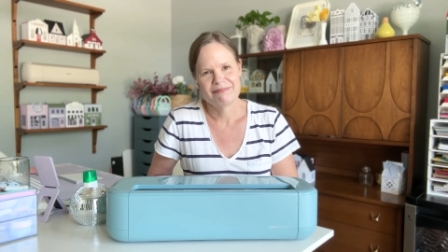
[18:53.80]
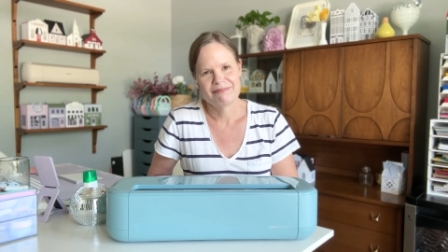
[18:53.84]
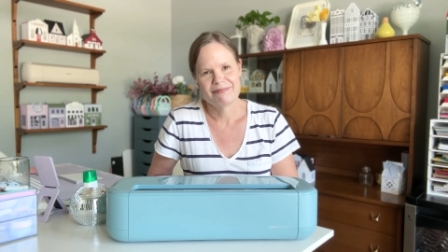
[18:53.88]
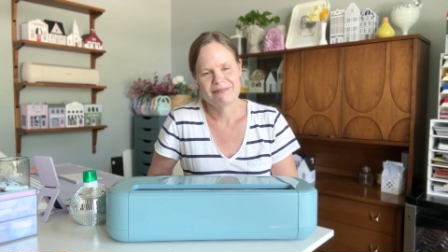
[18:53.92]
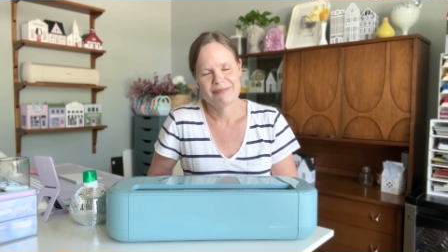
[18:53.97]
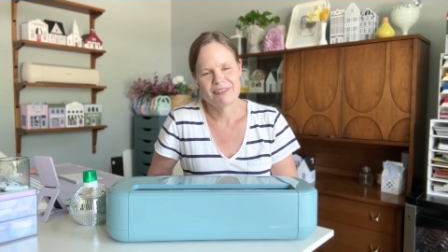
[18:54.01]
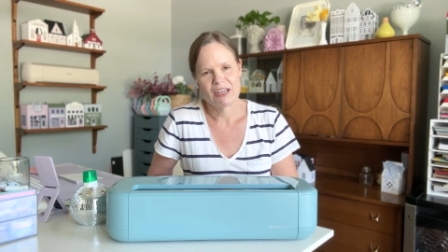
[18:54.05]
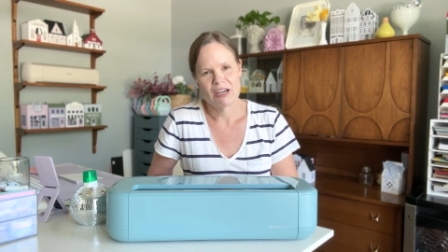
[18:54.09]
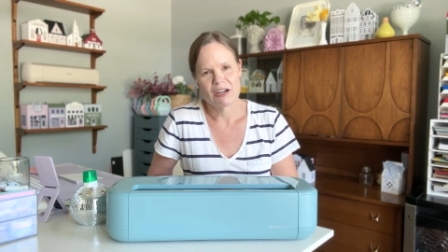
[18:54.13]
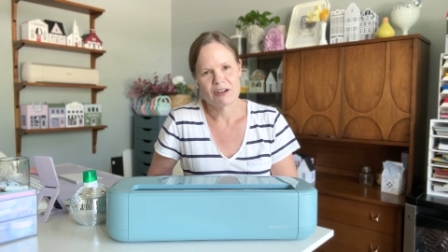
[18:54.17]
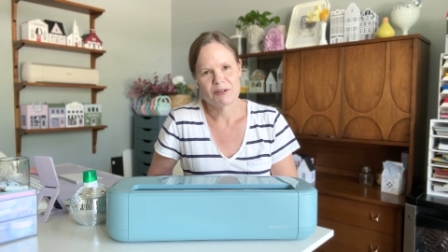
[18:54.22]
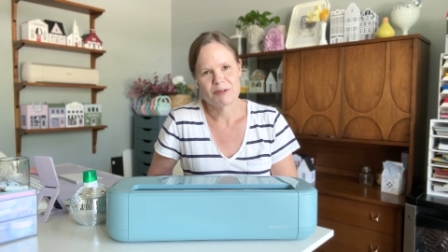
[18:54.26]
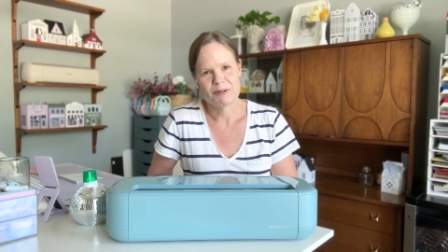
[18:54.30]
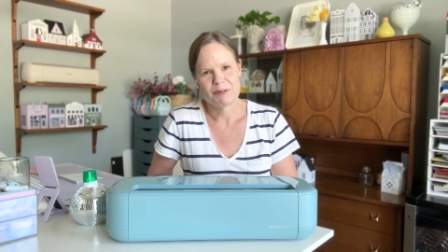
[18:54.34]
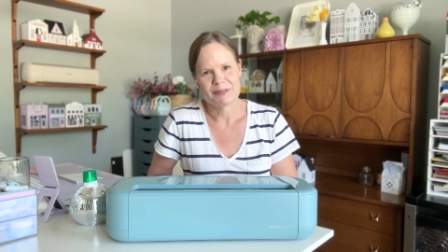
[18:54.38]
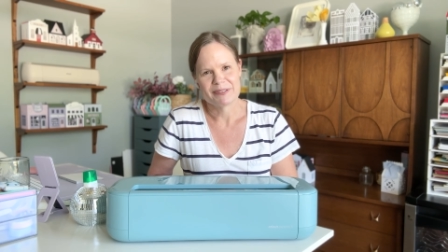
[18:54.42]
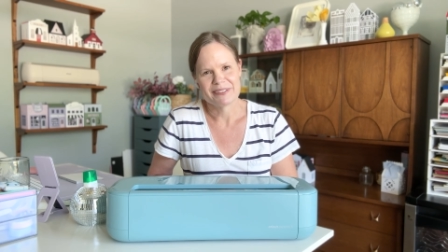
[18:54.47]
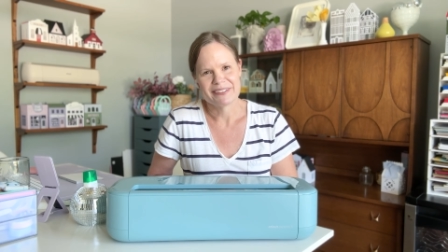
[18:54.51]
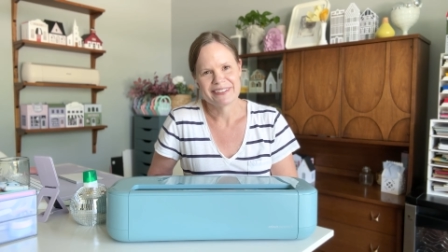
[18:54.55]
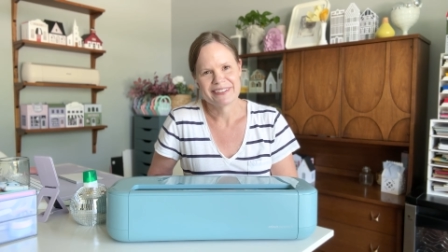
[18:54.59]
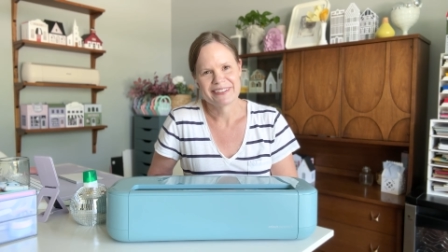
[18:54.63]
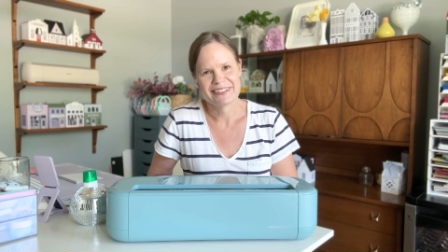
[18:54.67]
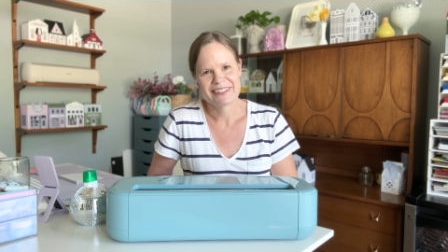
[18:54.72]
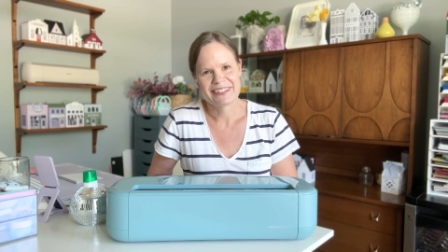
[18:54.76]
not
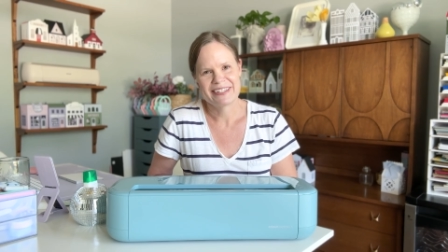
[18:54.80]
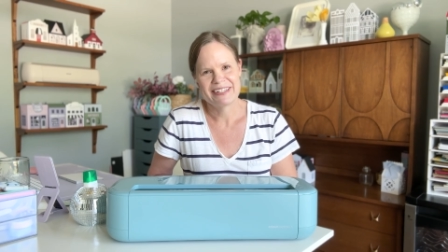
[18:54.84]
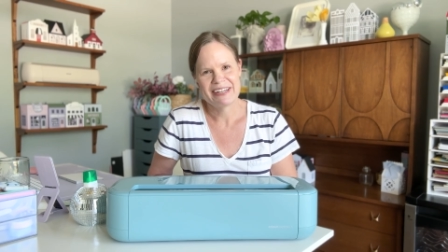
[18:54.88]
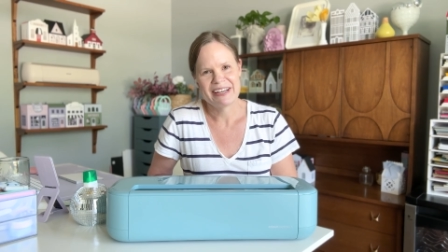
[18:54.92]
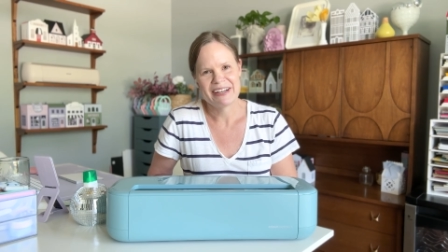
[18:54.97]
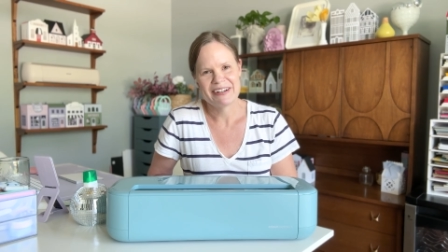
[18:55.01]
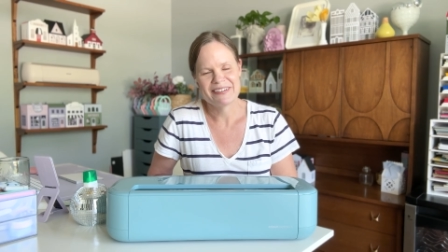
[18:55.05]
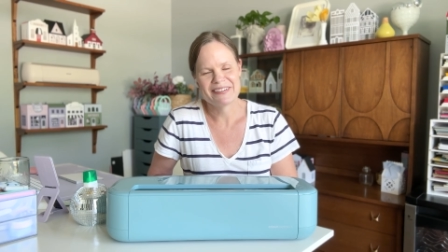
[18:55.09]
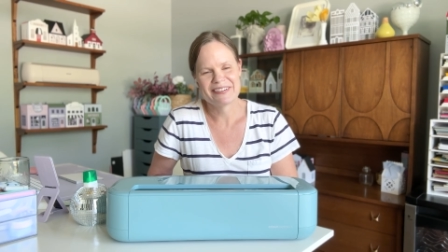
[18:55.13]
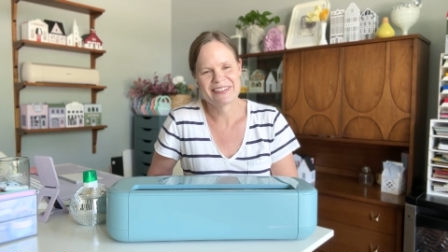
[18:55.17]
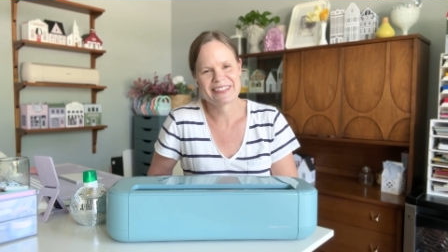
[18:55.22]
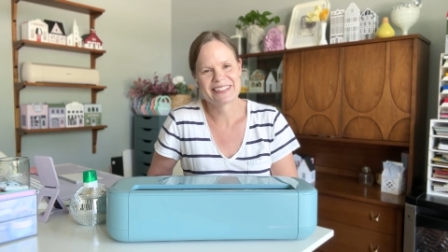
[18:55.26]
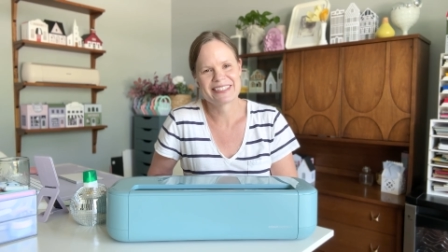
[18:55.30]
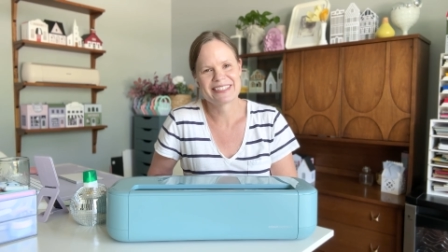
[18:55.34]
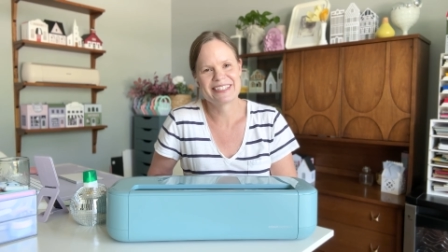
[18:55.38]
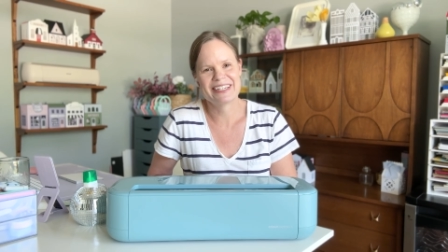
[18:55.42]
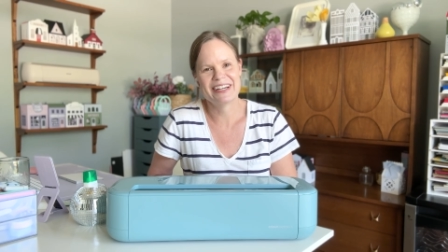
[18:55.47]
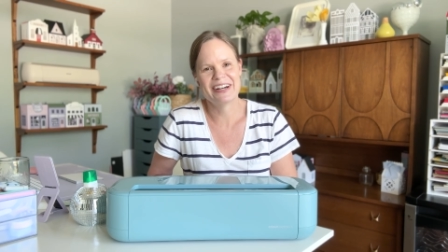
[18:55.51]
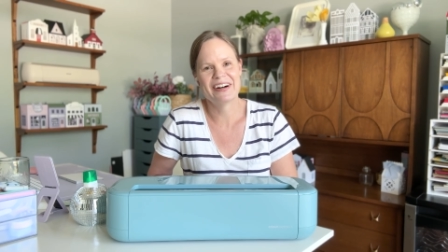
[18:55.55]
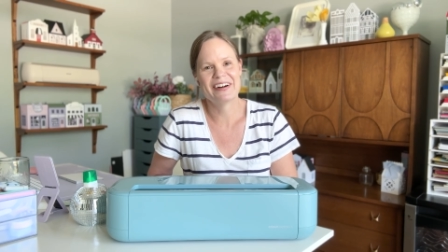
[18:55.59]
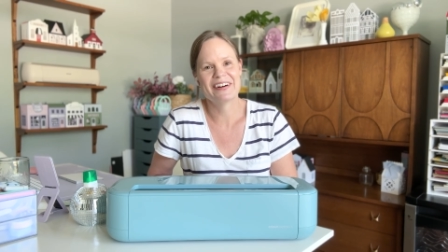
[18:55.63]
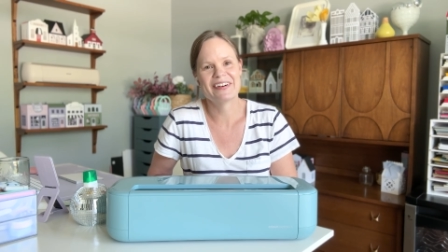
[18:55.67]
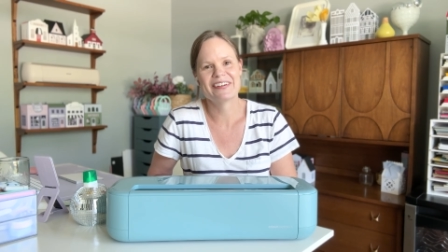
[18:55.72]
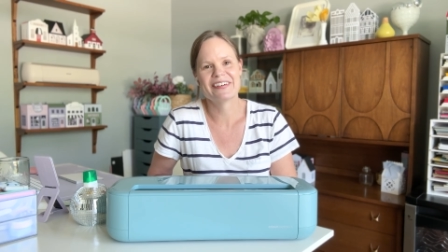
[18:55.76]
cool, you know?
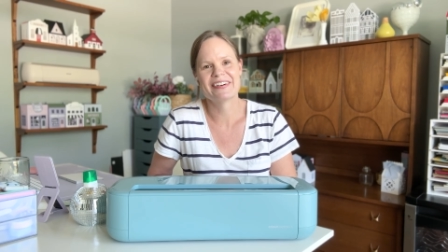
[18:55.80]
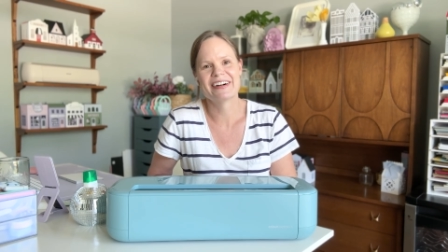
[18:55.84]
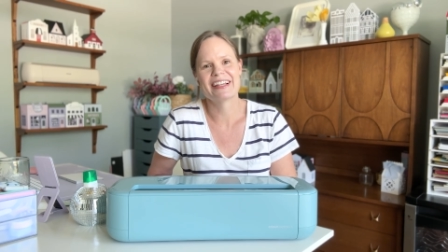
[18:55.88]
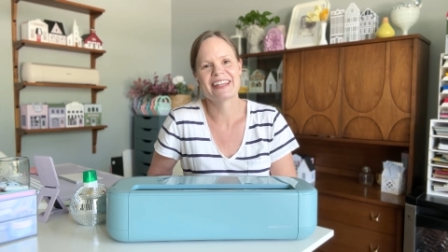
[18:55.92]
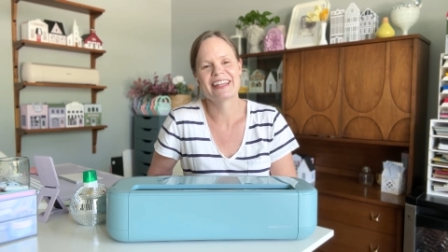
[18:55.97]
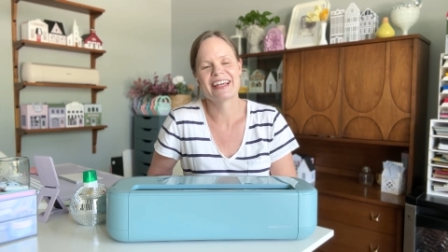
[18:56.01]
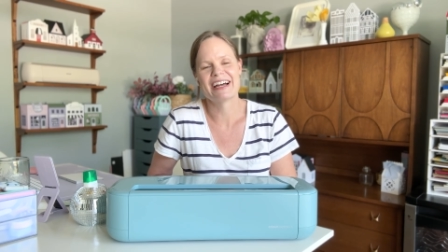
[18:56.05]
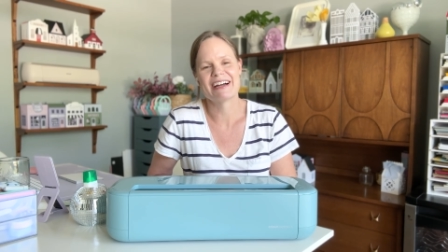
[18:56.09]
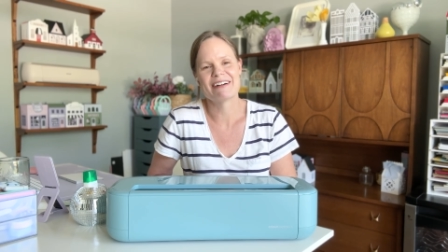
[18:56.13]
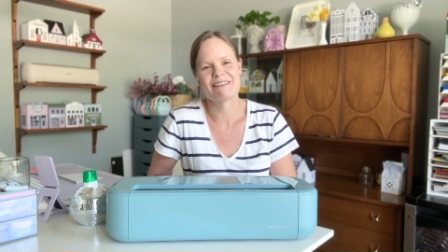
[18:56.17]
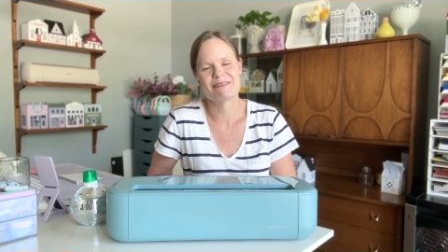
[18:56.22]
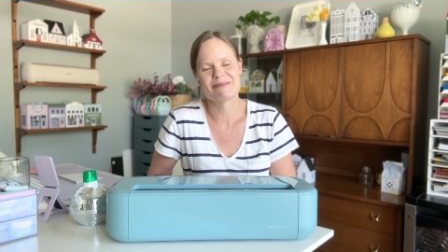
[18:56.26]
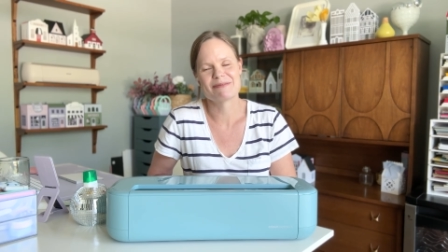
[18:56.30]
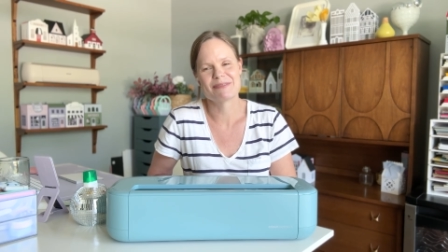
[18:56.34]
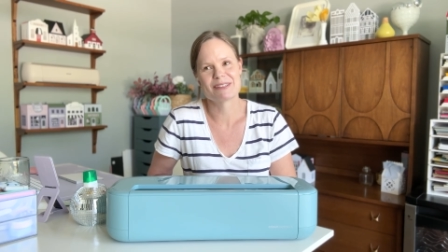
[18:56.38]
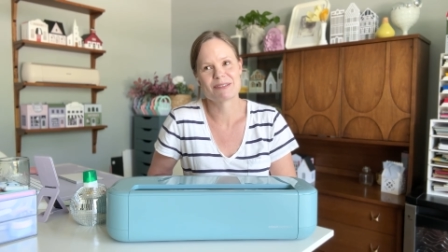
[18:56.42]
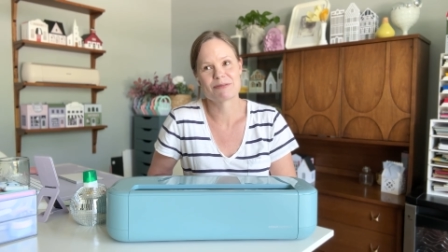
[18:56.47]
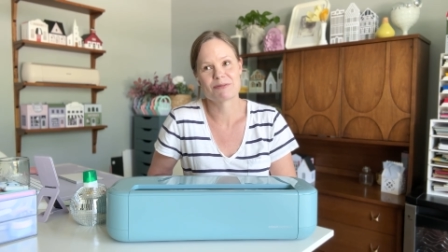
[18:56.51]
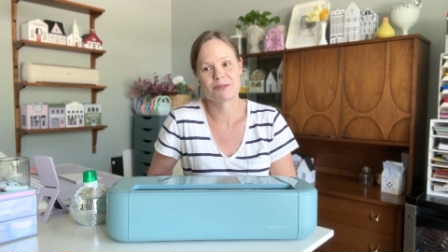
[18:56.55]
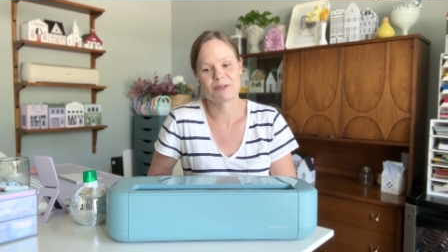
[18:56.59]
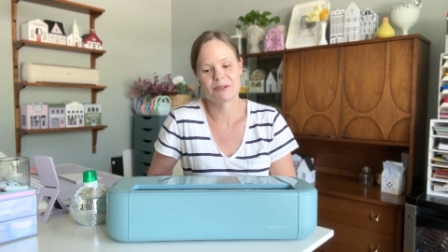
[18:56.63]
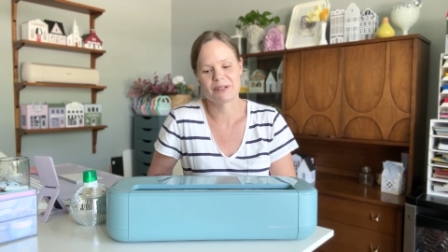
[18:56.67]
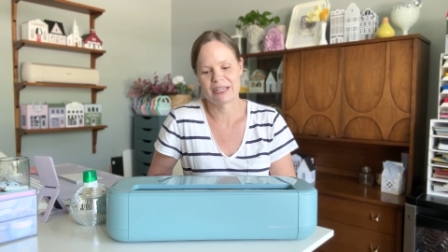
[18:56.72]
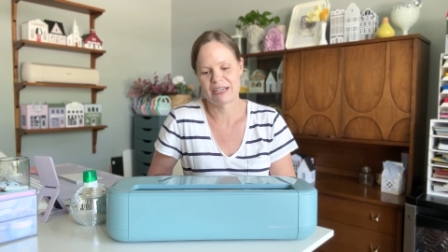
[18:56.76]
So that was
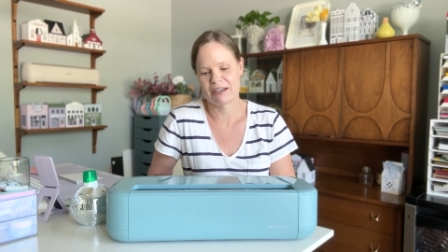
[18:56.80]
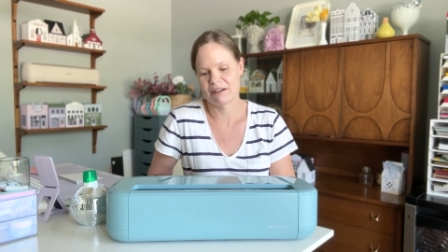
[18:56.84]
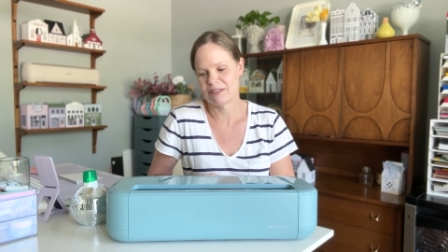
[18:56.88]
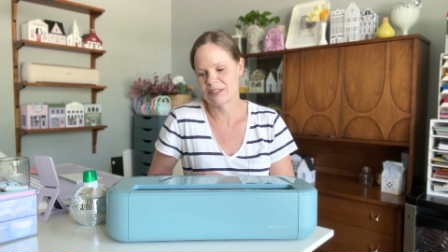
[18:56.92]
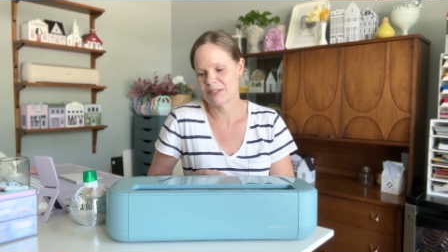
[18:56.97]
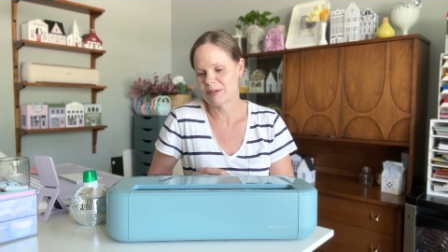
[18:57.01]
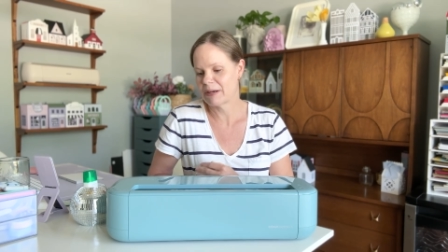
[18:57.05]
ruled out.